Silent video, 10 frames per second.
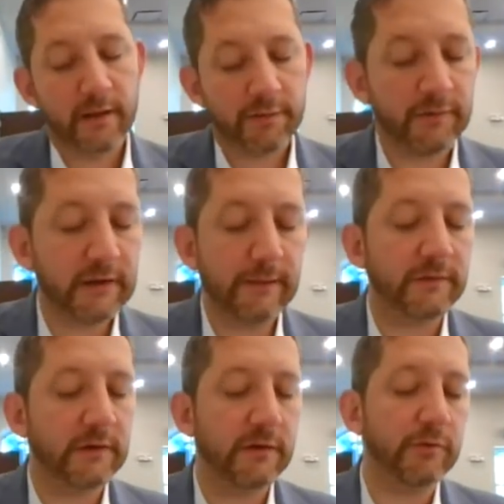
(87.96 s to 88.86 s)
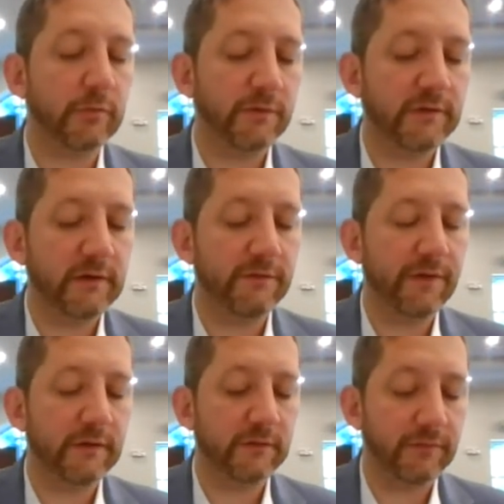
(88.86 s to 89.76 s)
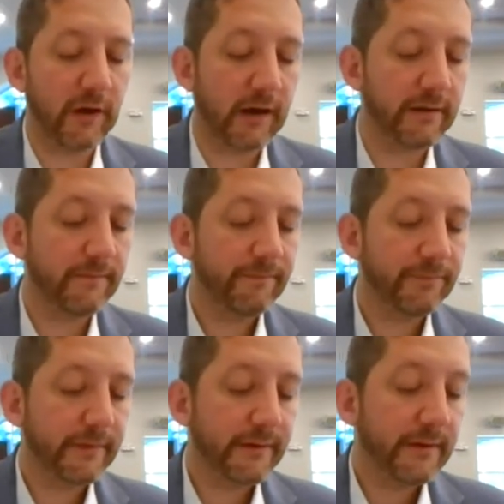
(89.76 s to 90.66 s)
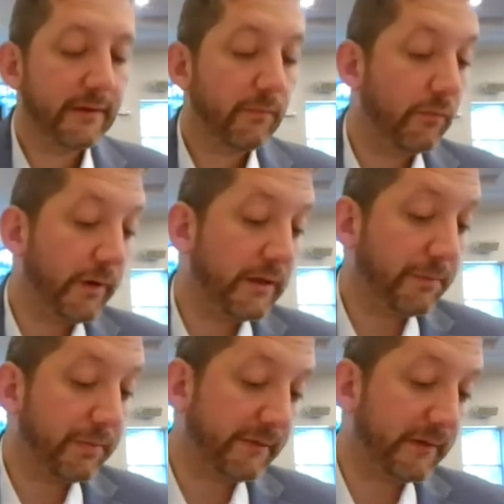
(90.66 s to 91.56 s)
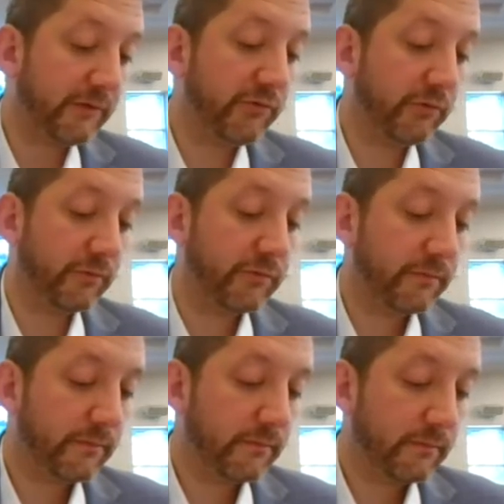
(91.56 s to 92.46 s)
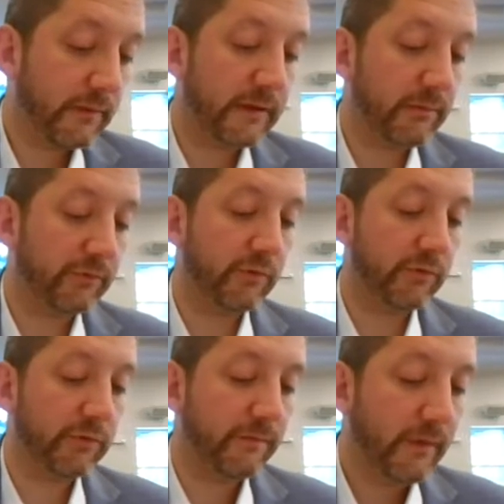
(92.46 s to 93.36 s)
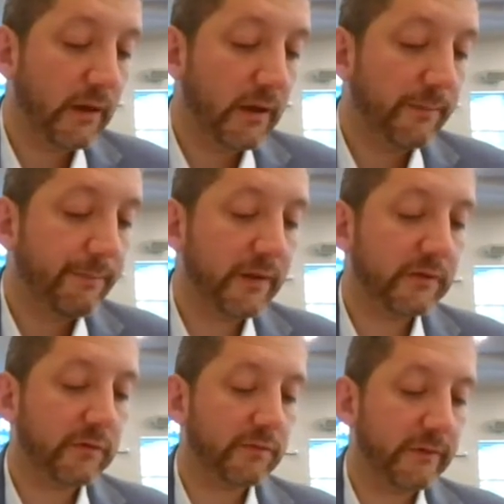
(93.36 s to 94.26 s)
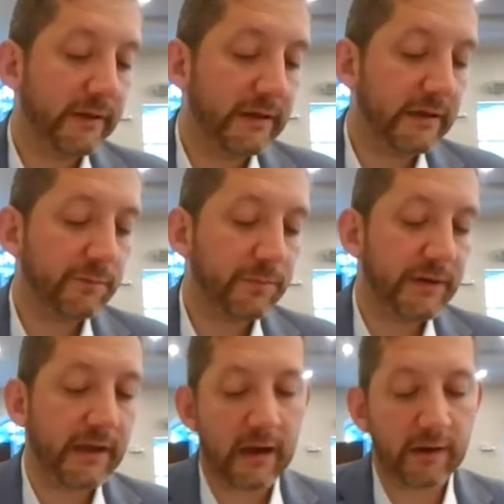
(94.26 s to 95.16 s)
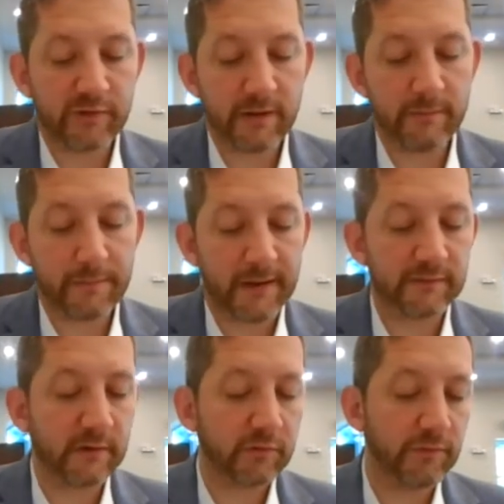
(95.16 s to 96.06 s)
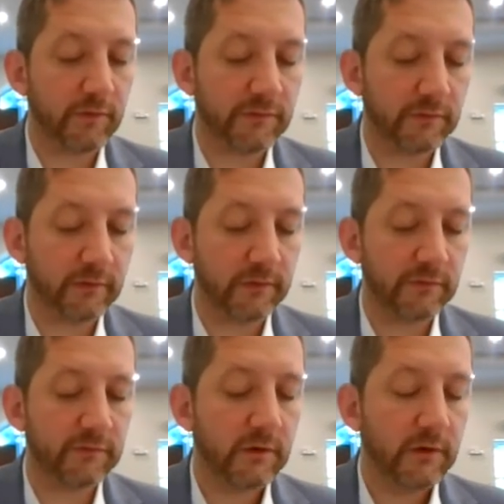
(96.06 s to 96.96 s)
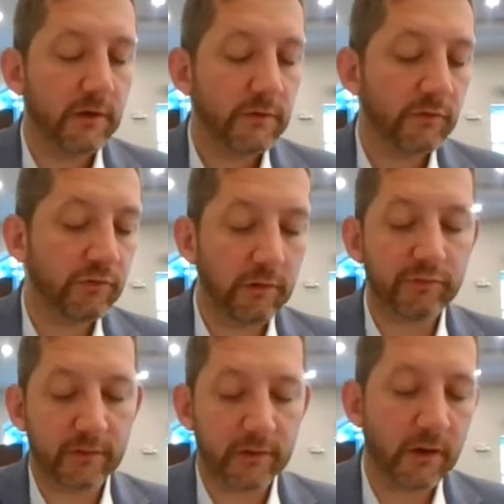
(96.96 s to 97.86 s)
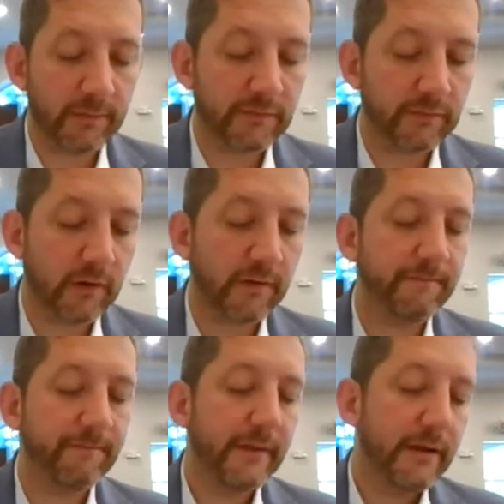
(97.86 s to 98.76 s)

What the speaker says: 3 times a year you will see the face of God in the place that I choose, that He will choose. Mitzvahs re'iyas pnei Hashem b'Pesach Shavuos Sukkos, the shalosh regalim as we call them.